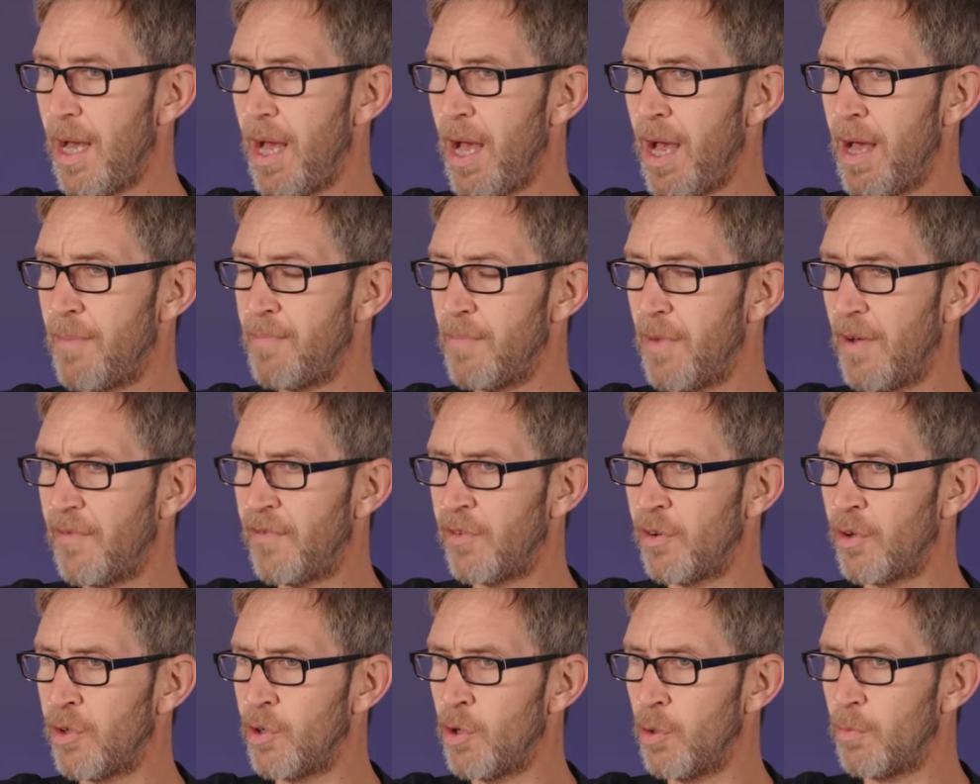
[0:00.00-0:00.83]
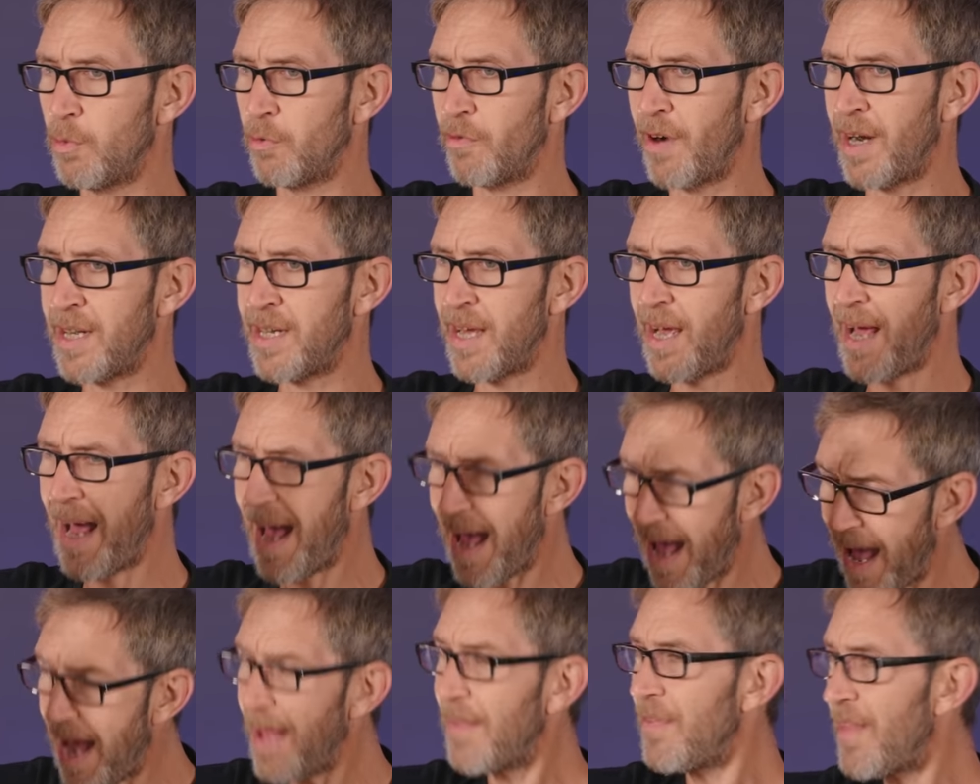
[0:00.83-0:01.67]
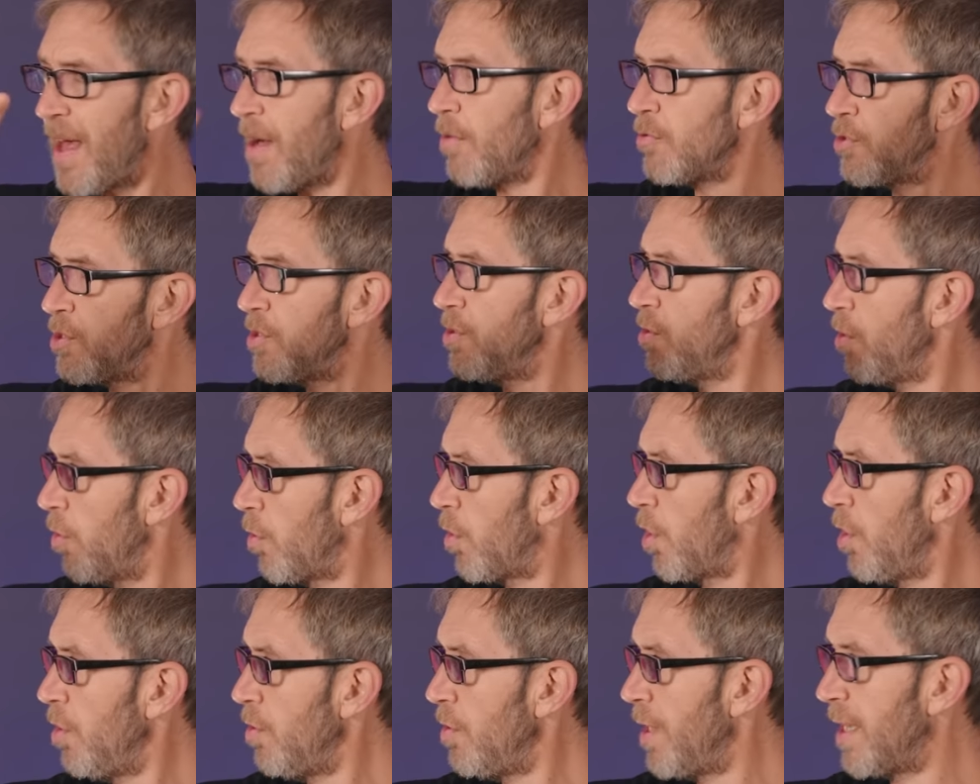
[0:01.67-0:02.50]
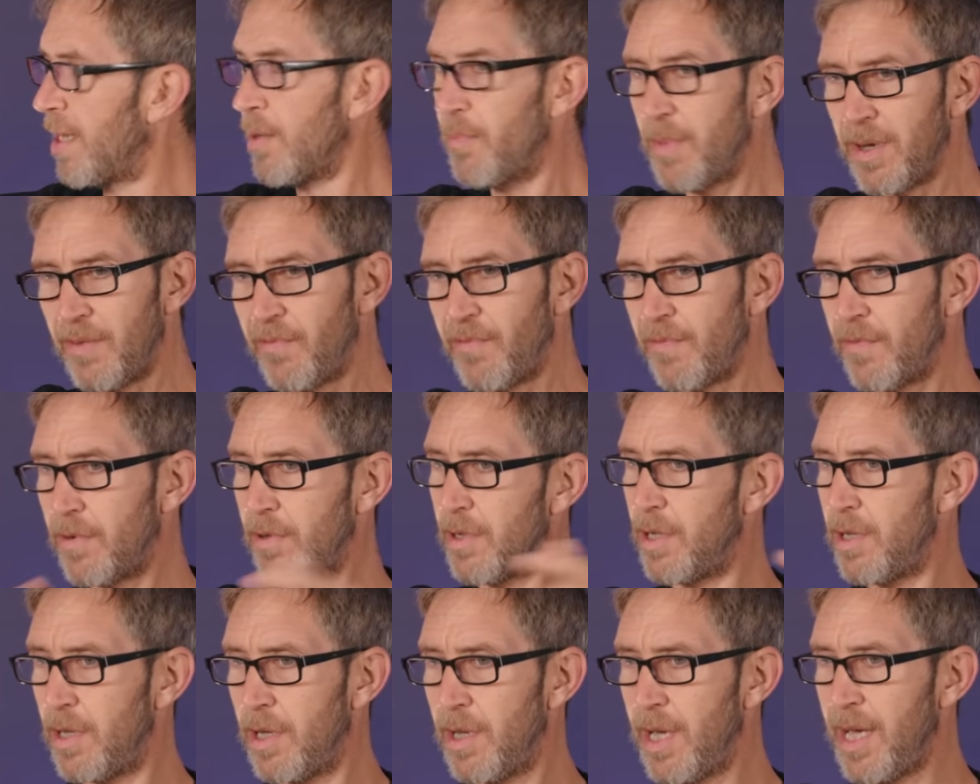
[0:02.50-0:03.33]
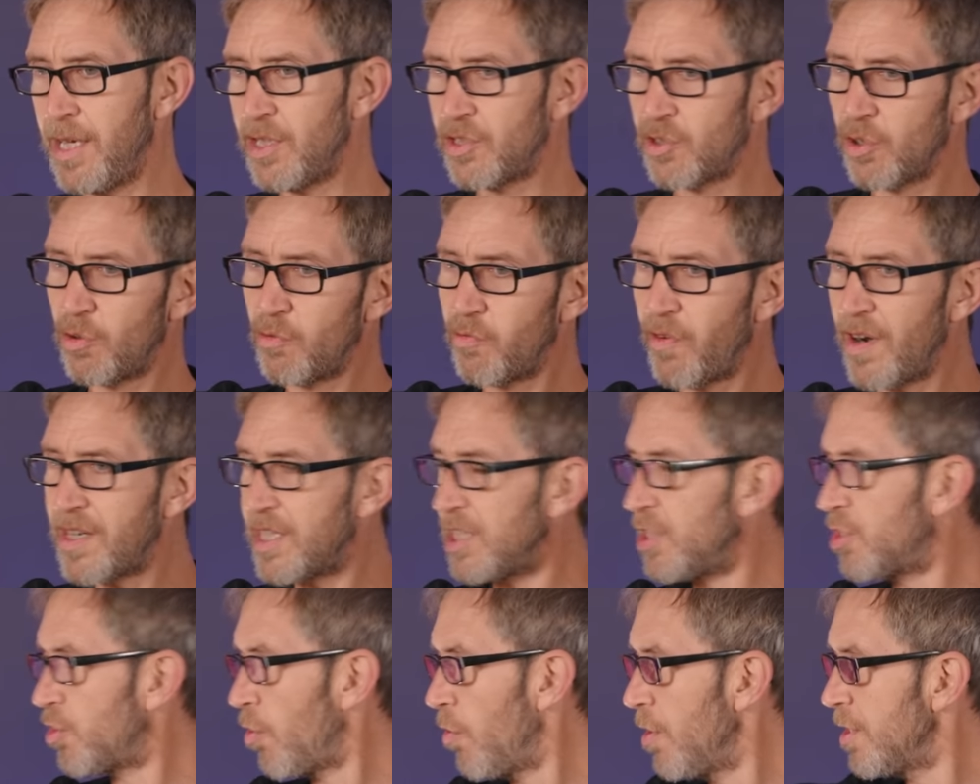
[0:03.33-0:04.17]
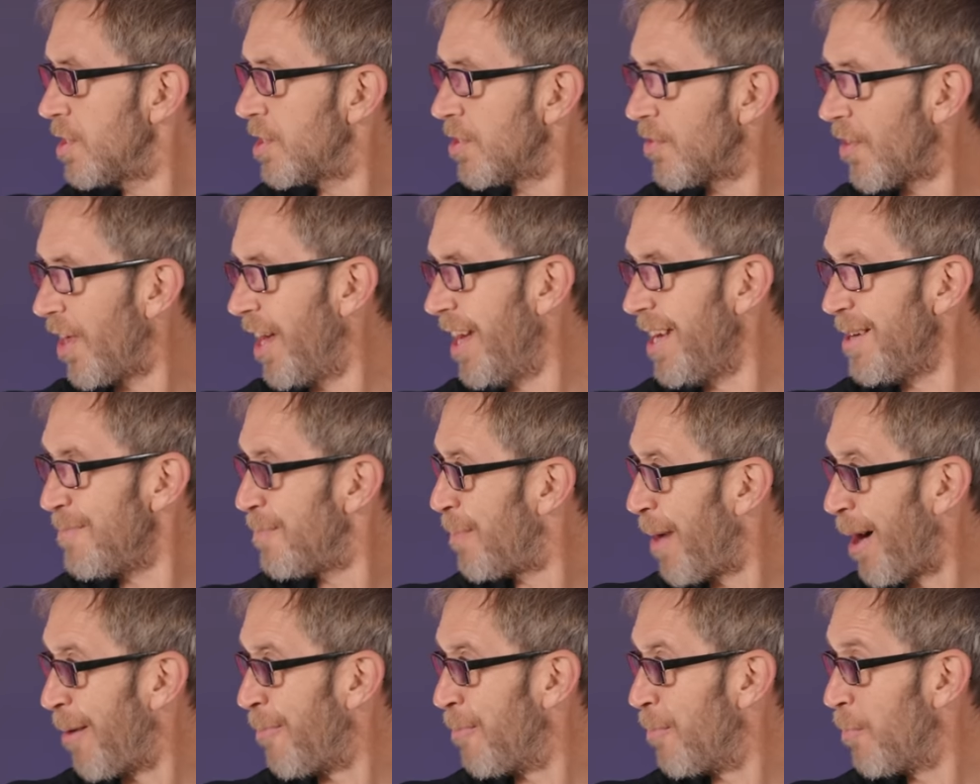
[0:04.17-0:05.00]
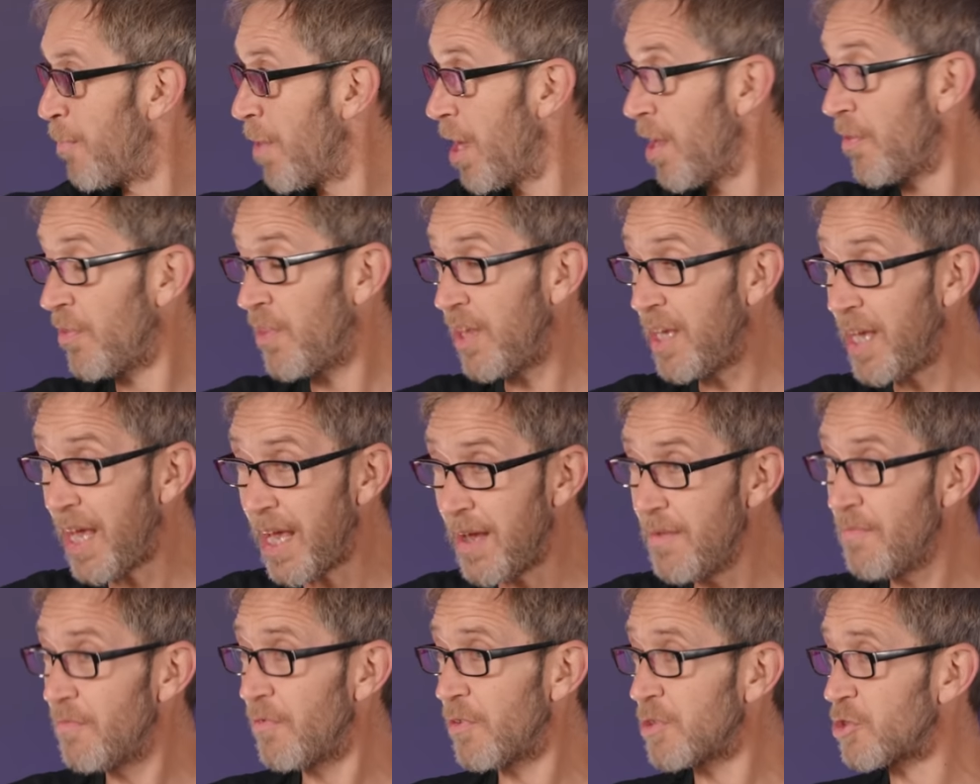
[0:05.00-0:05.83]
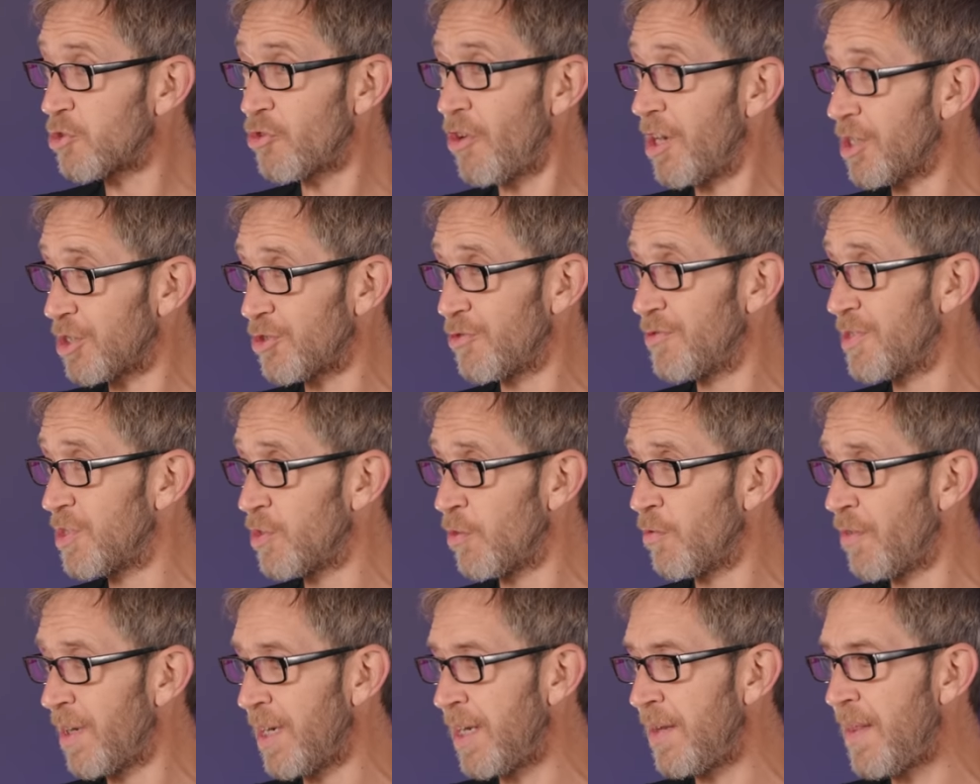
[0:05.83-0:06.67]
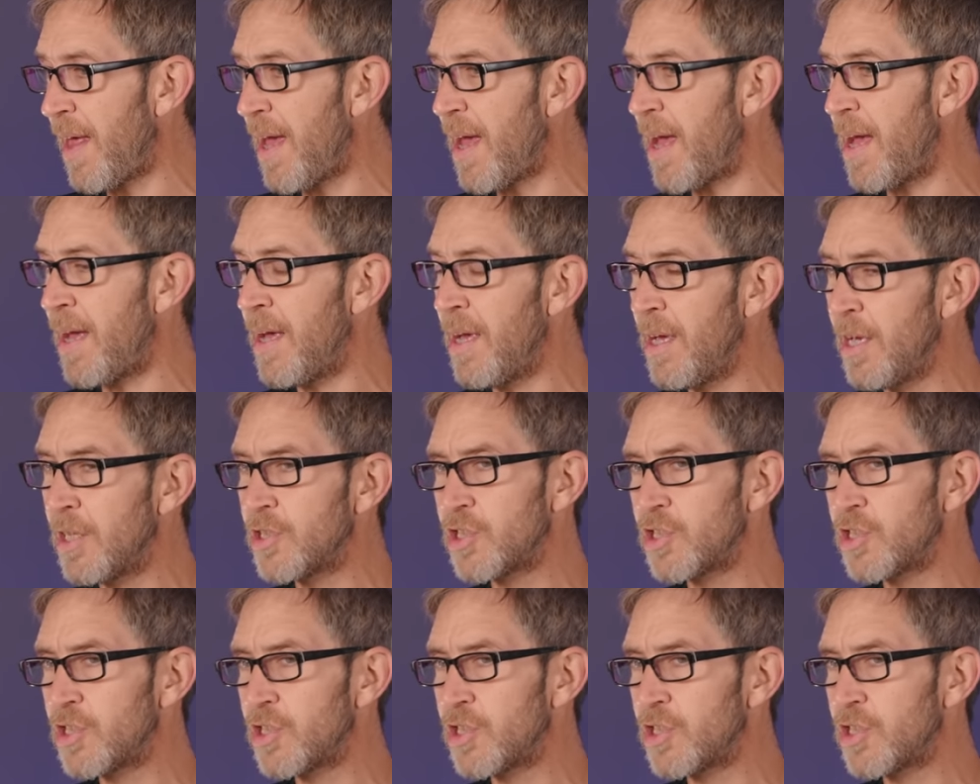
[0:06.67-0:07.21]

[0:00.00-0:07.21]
um, for a normal radiator, and that will do your cooling. And it's already joined to the heat pump. Mm. The infrastructure is already there.